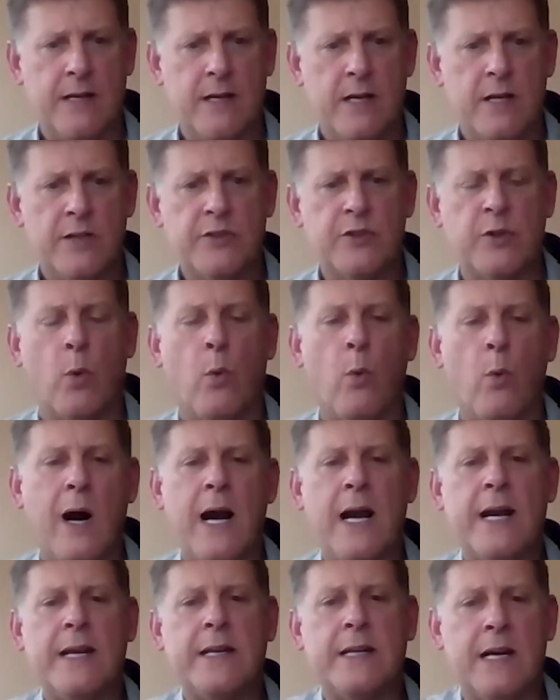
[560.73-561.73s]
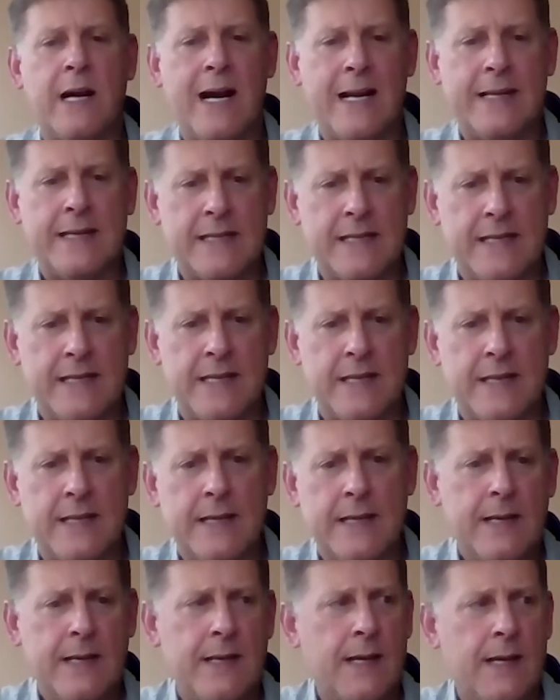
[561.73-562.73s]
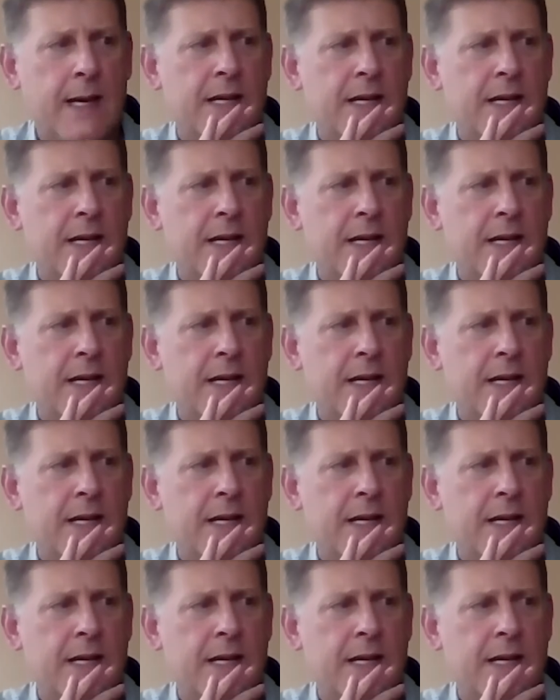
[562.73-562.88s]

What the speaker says: So why not get a